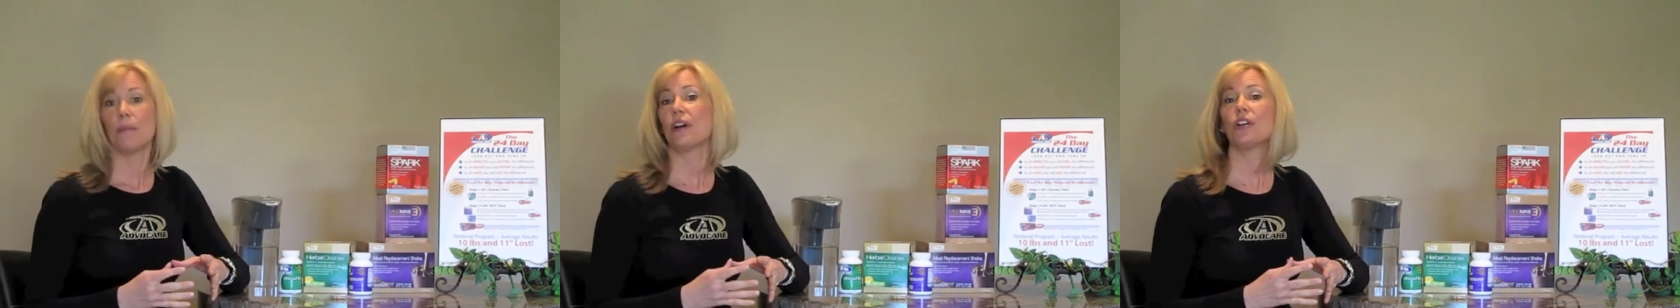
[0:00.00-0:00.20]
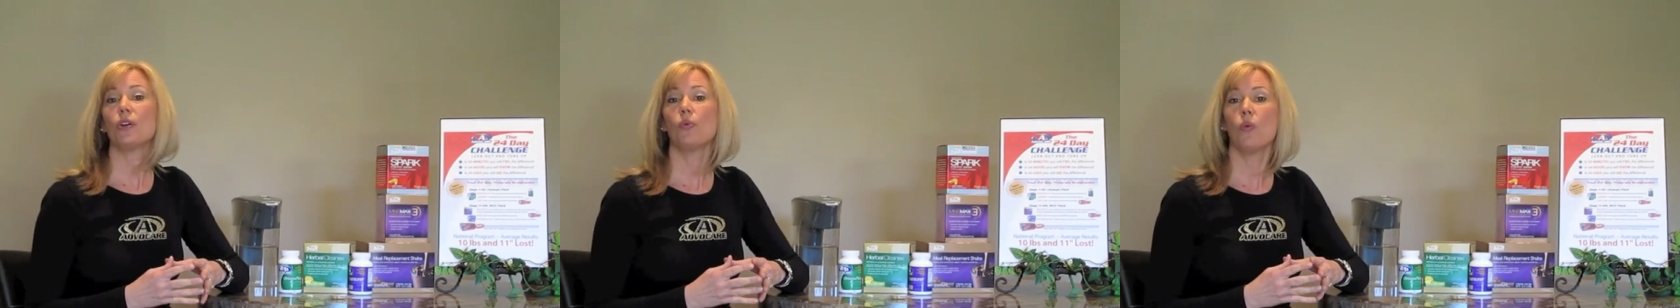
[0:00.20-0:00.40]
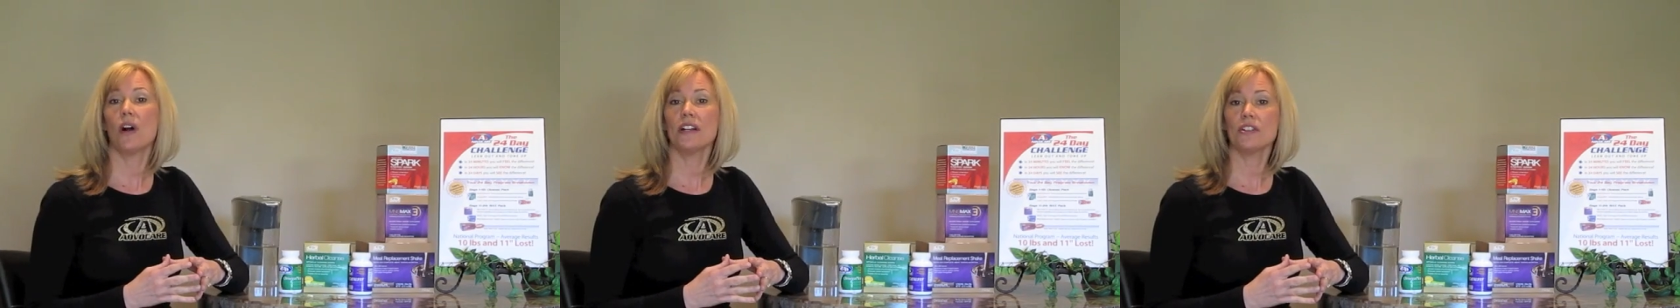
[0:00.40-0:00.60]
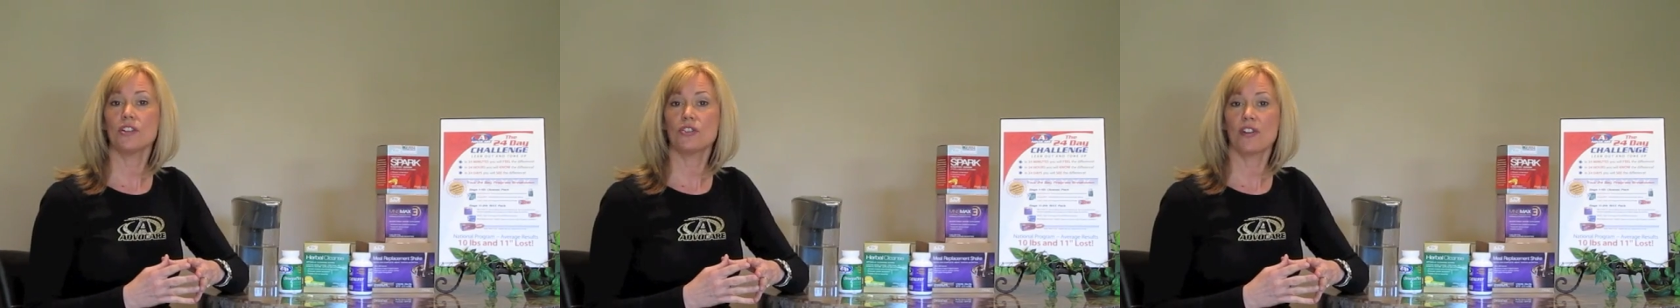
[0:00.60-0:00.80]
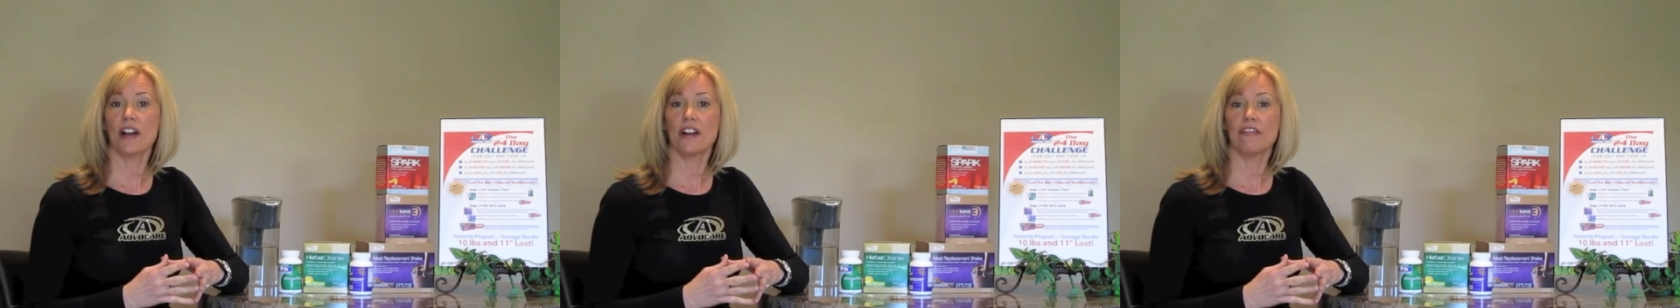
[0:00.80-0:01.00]
but you want to
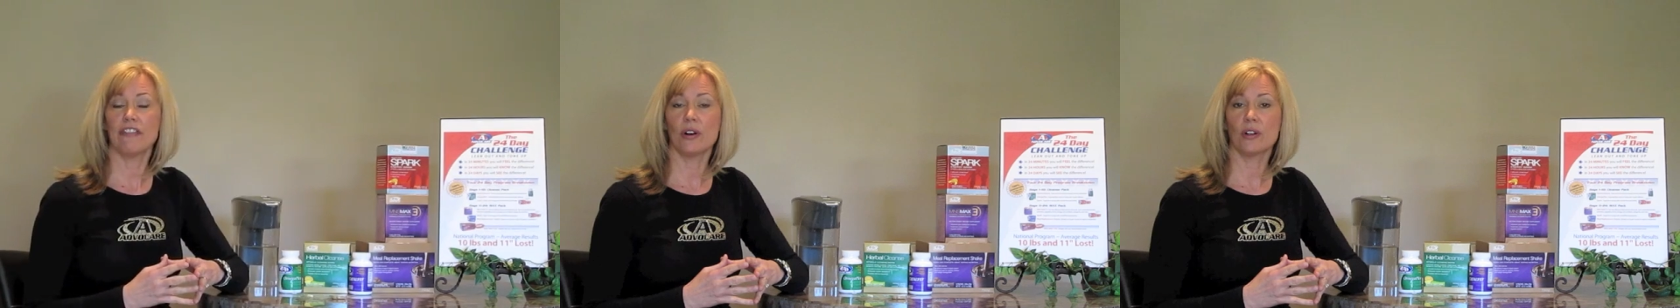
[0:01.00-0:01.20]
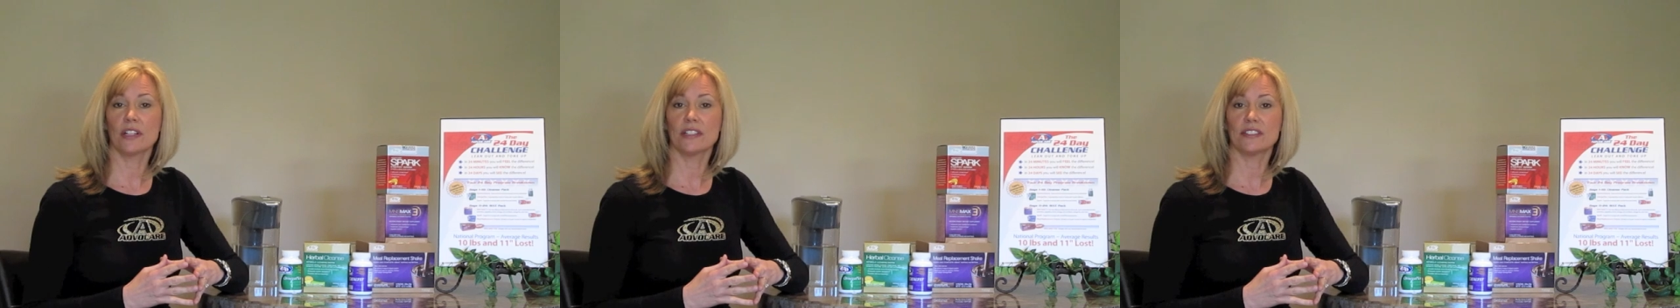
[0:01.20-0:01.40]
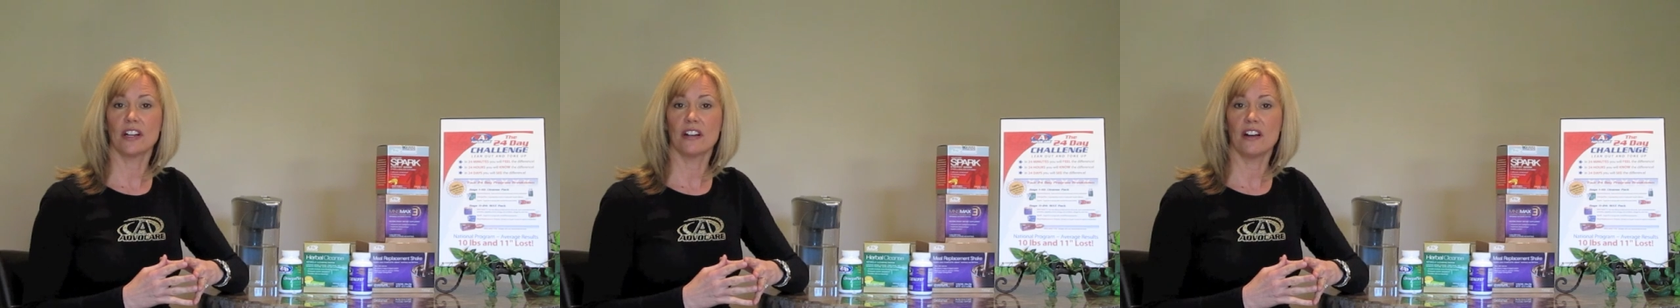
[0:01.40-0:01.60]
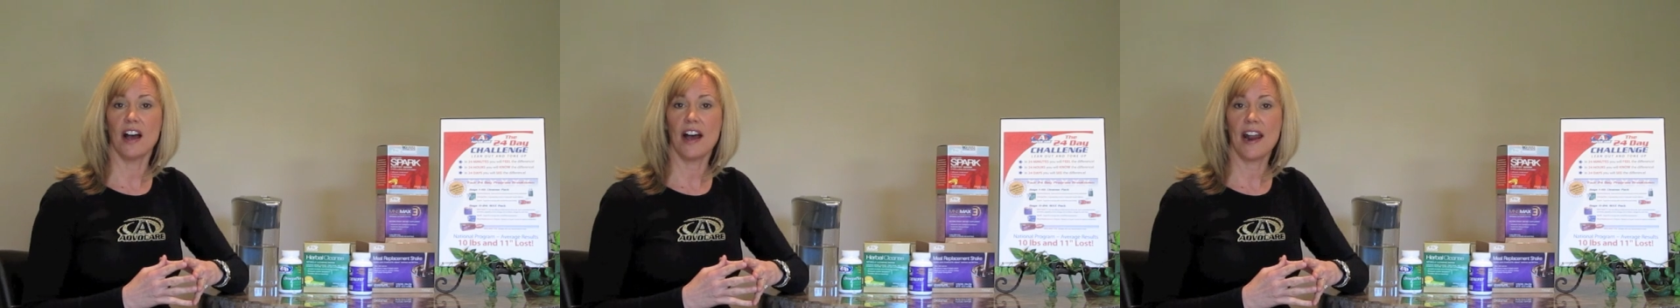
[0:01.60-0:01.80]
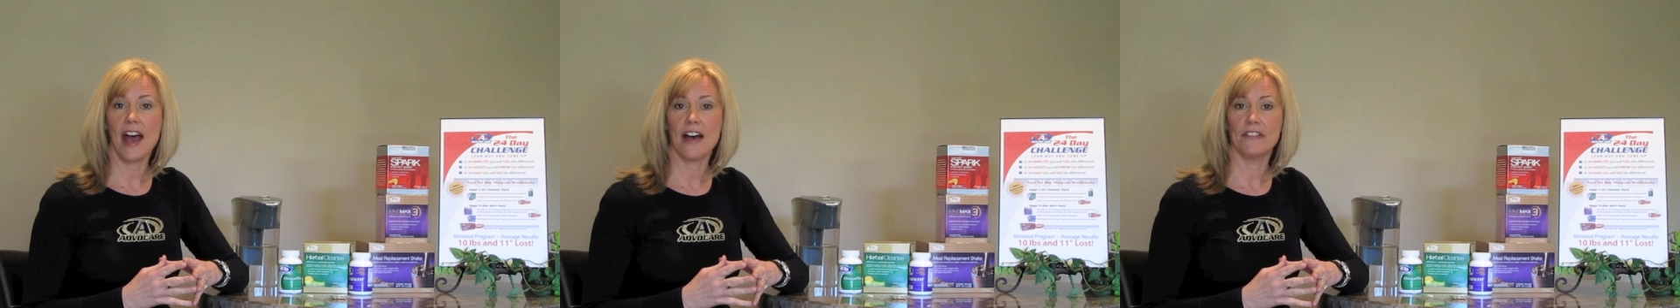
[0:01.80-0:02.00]
try to focus on
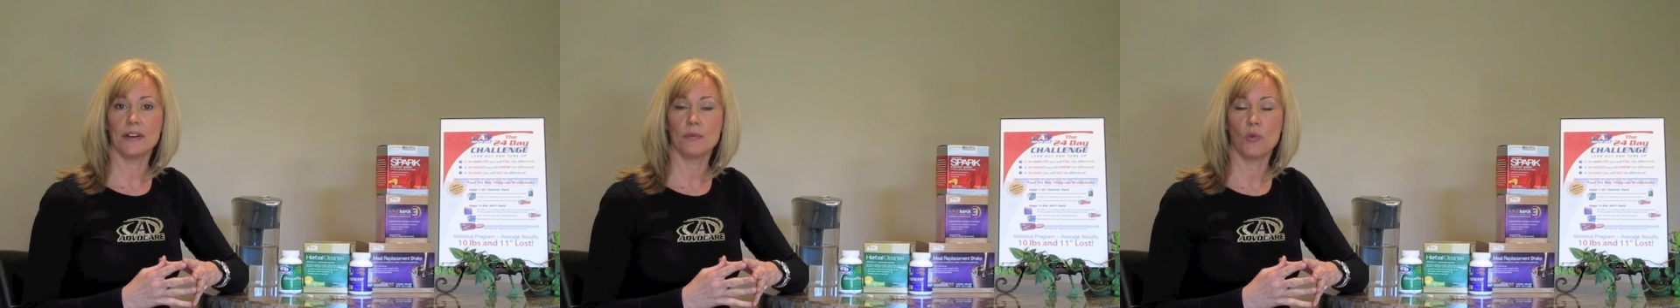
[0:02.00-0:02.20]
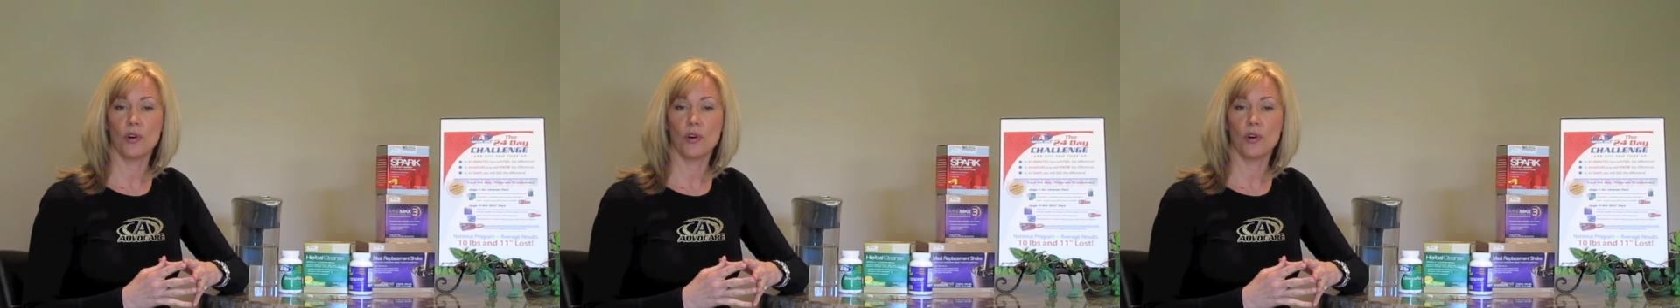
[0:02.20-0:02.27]
not having